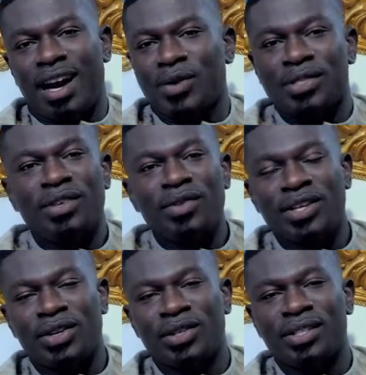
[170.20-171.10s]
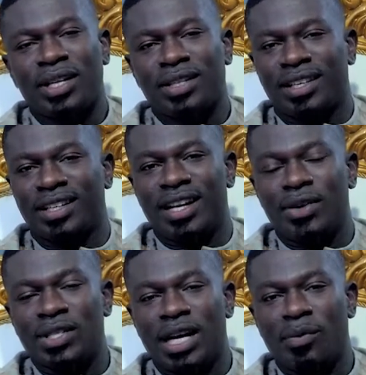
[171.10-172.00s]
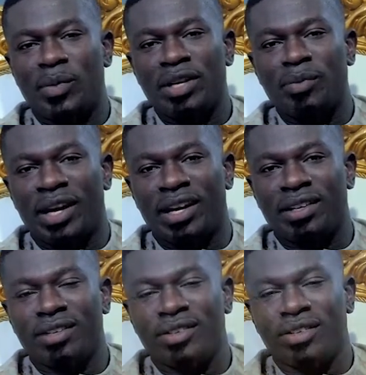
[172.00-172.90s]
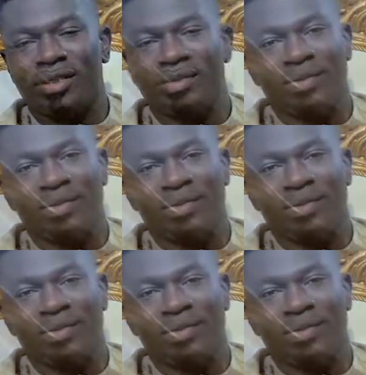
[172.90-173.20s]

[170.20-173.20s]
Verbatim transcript: I was given the contract, and that was how I made my uh,